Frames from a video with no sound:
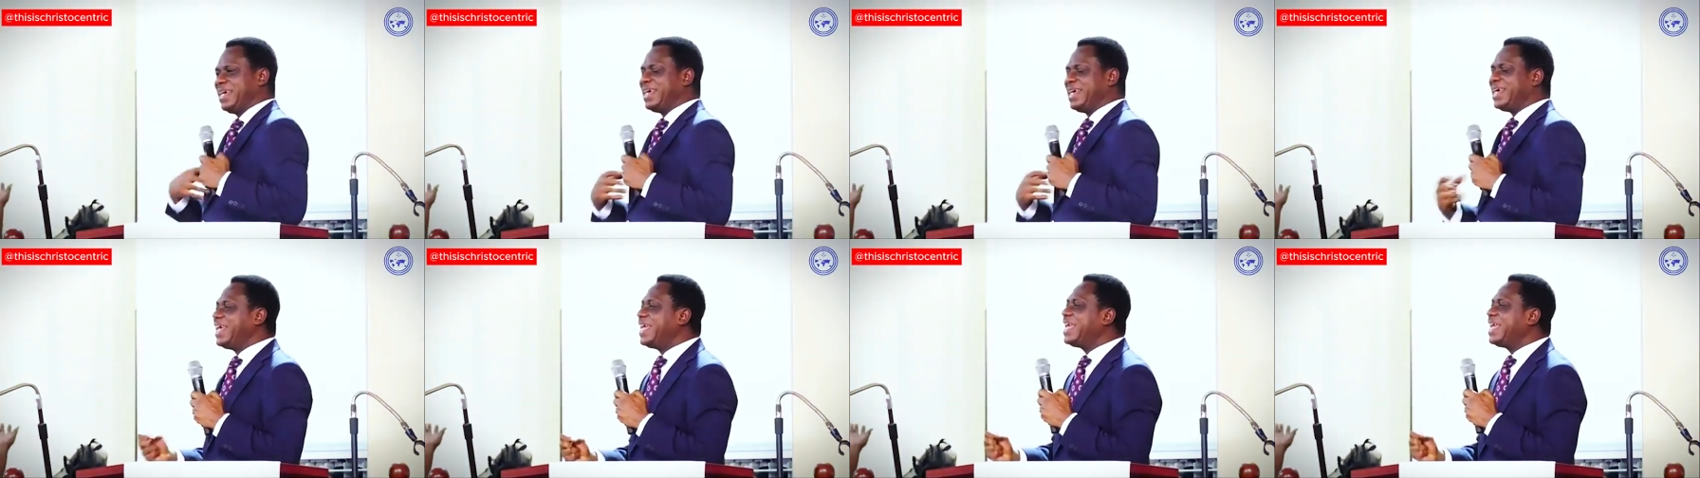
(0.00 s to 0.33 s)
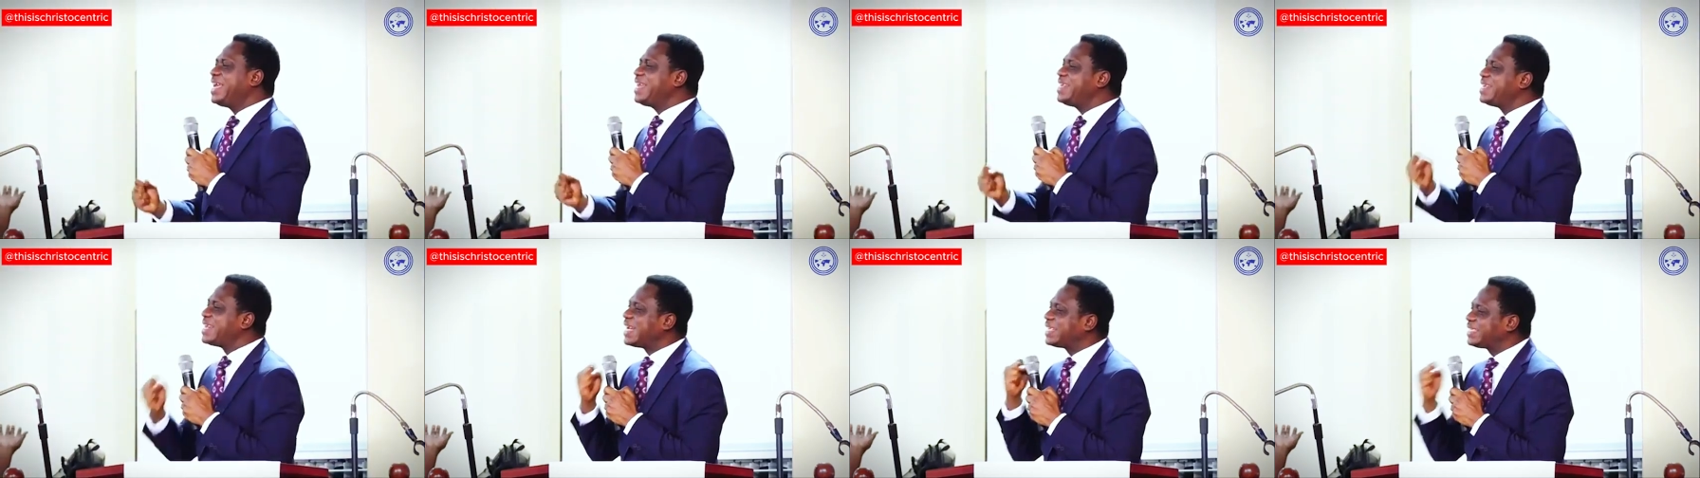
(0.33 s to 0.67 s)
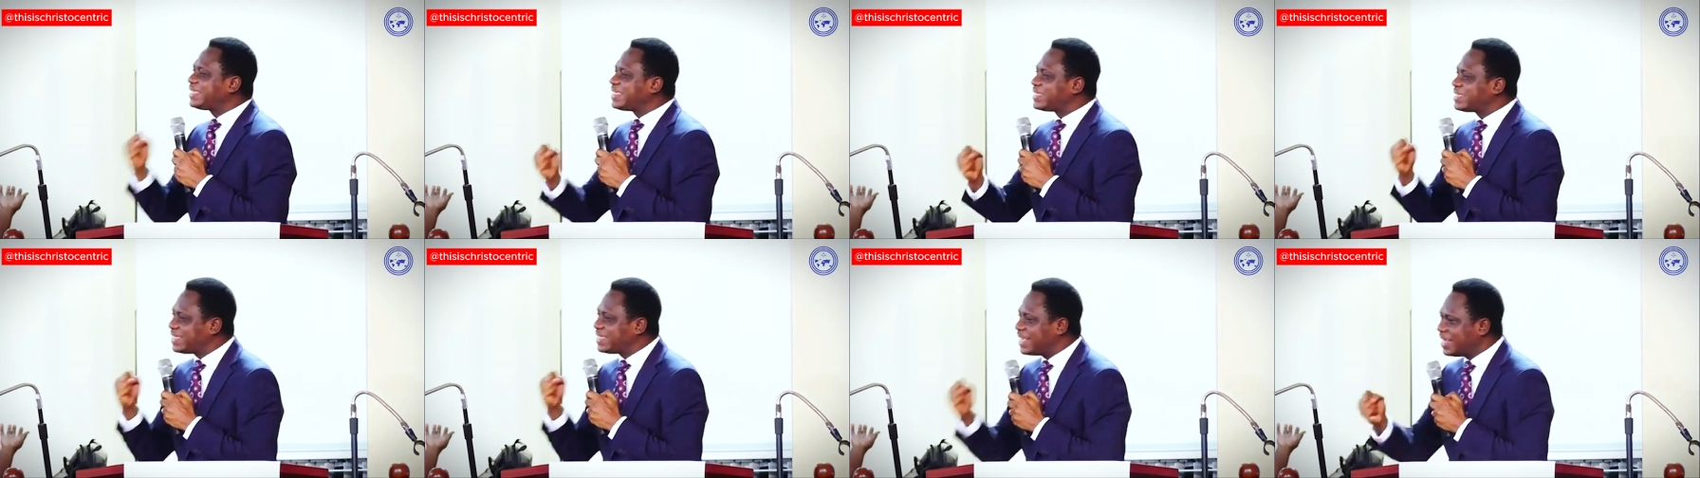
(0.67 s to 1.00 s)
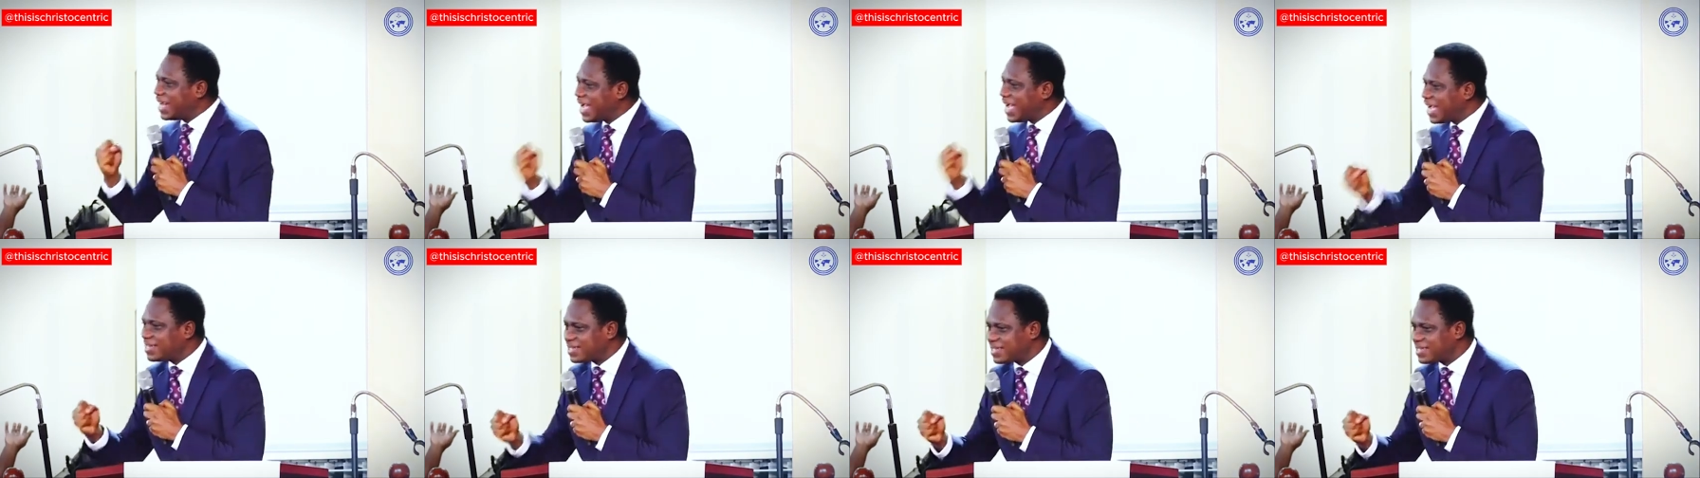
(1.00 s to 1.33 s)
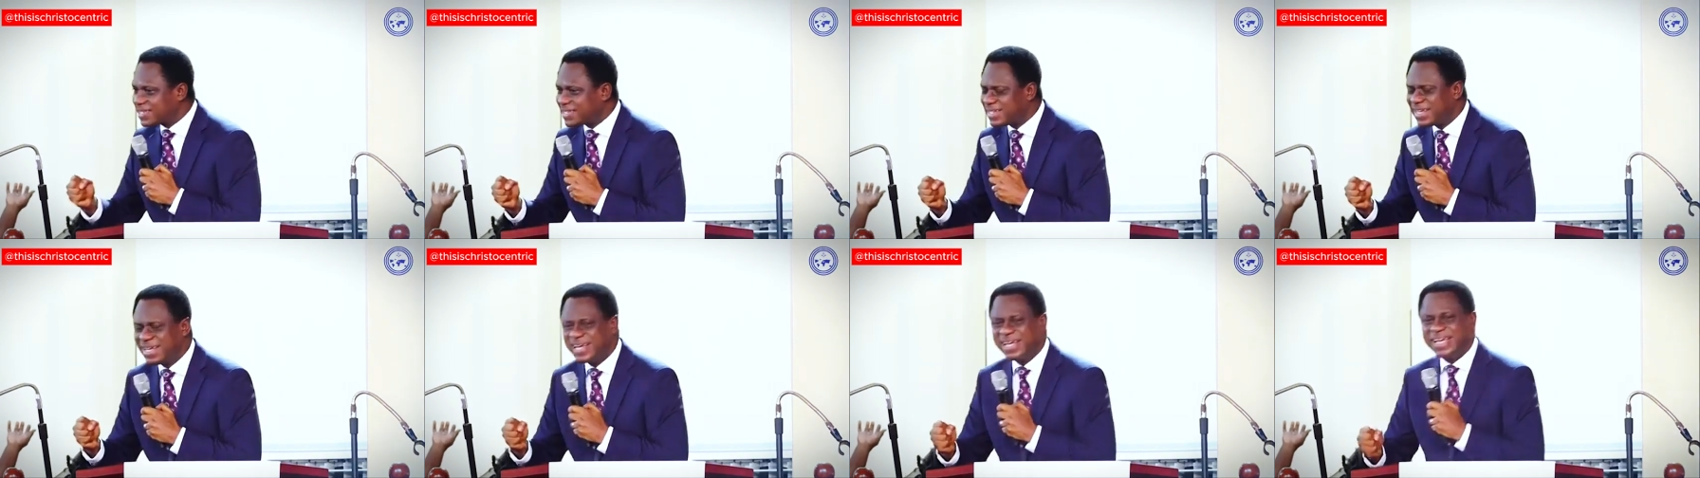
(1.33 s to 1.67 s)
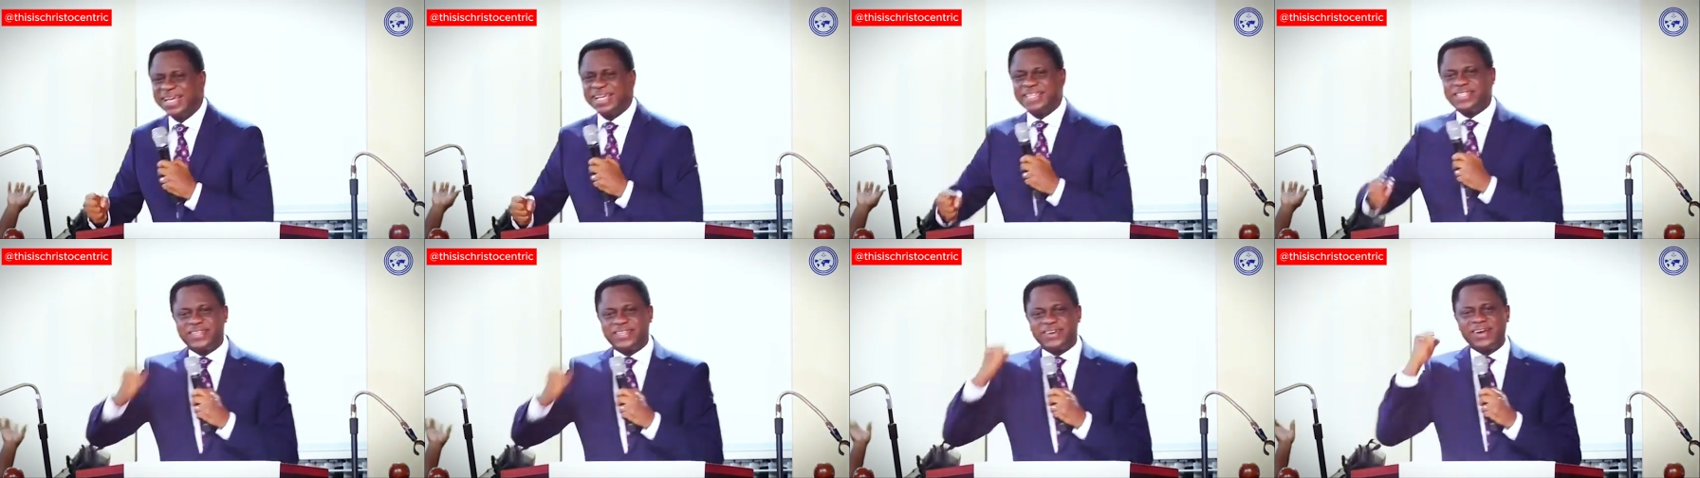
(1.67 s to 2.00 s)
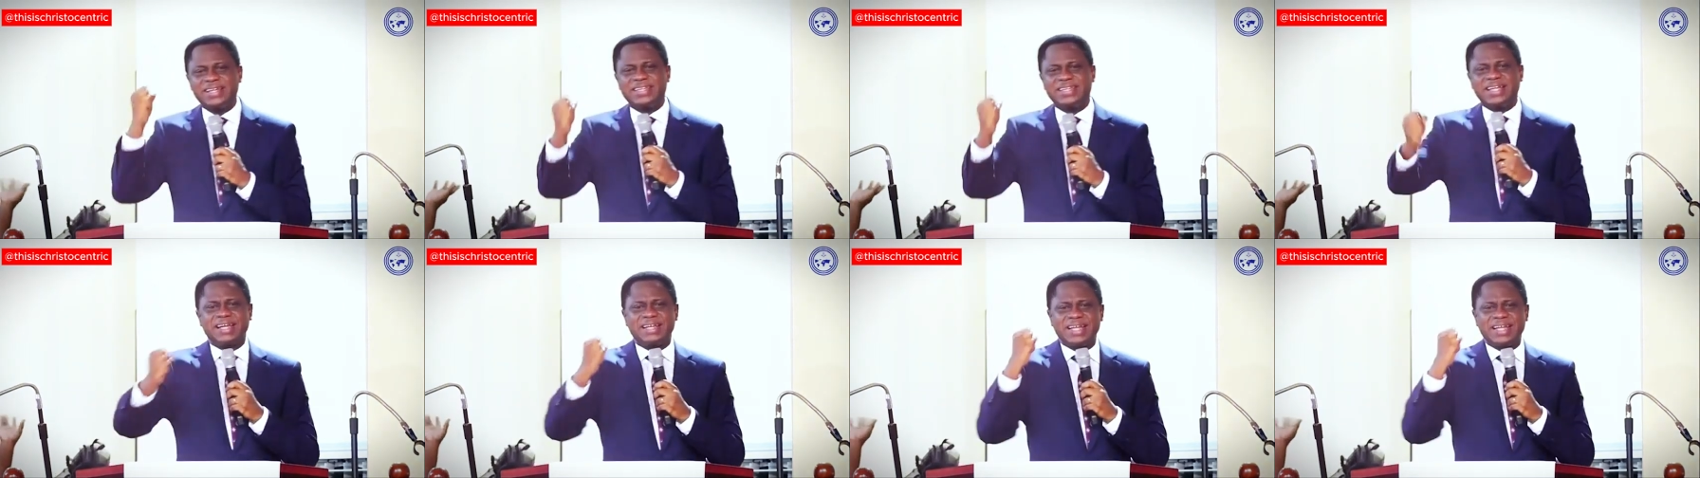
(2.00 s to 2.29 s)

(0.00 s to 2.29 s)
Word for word: He that is in us is greater